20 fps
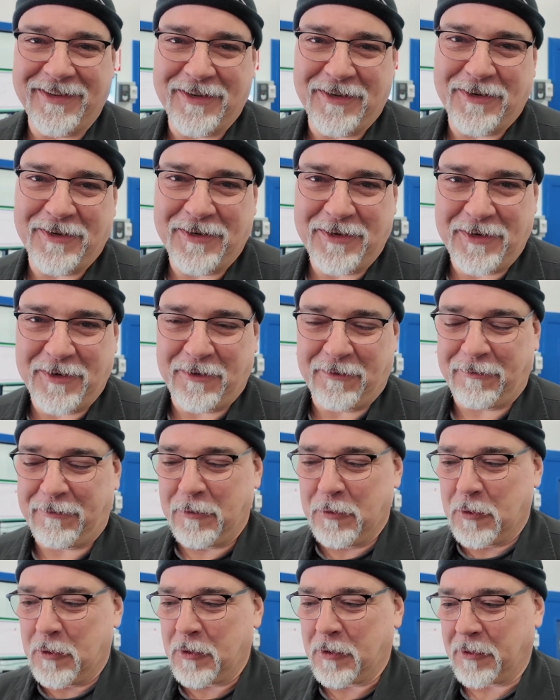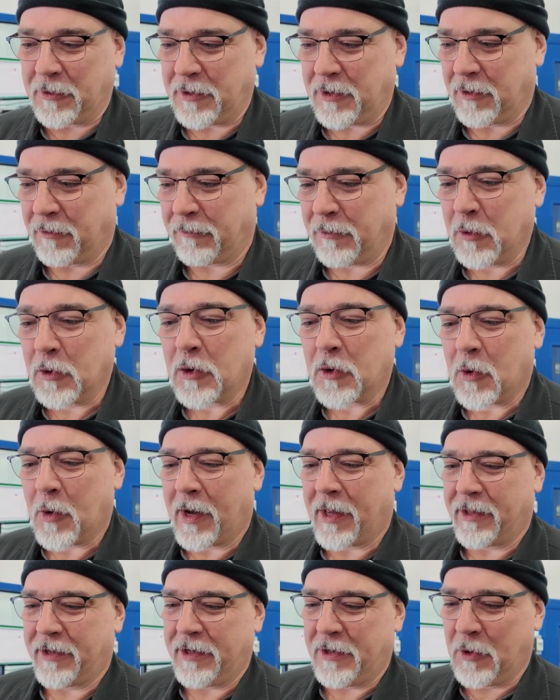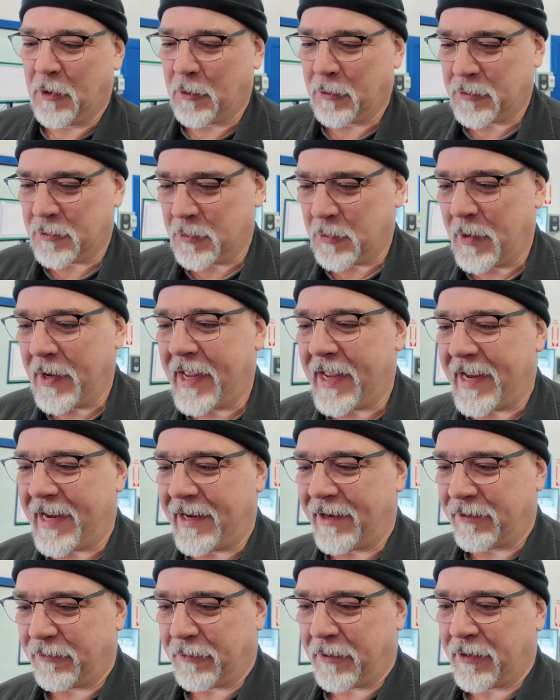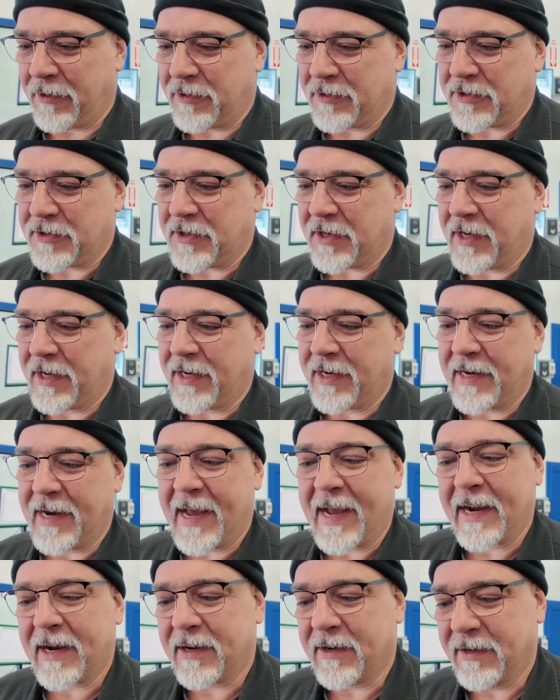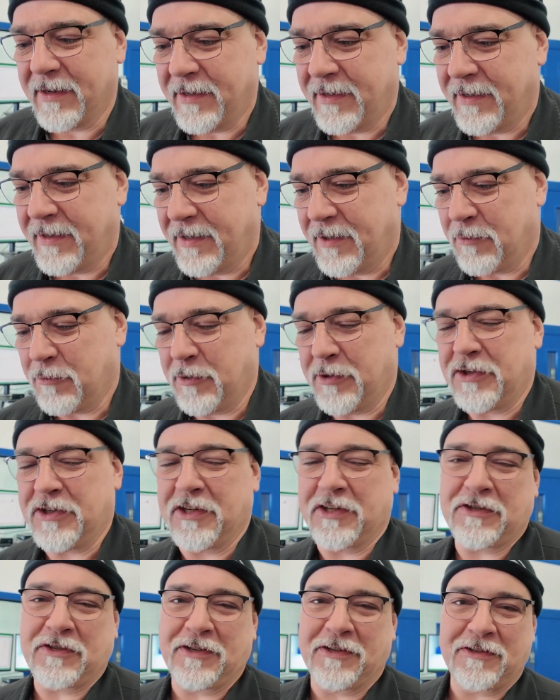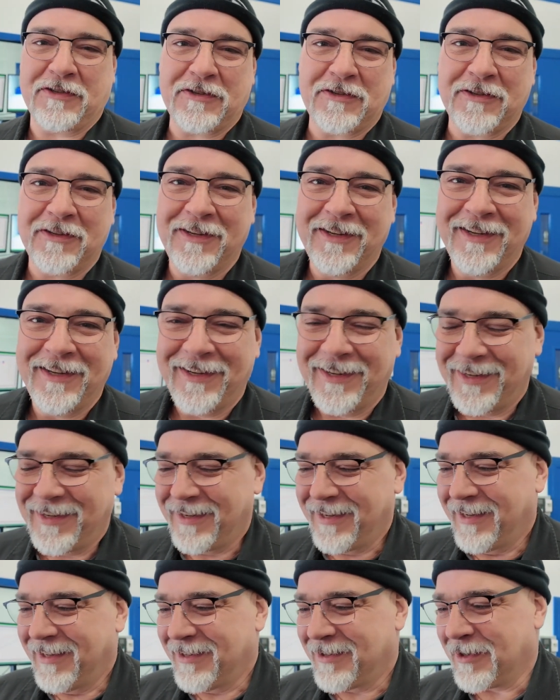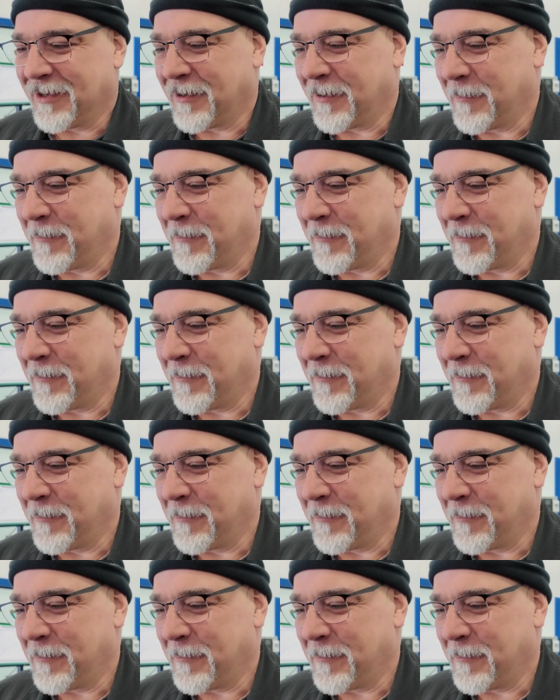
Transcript: You know, your fuel quality goes away as far as knock resistance. So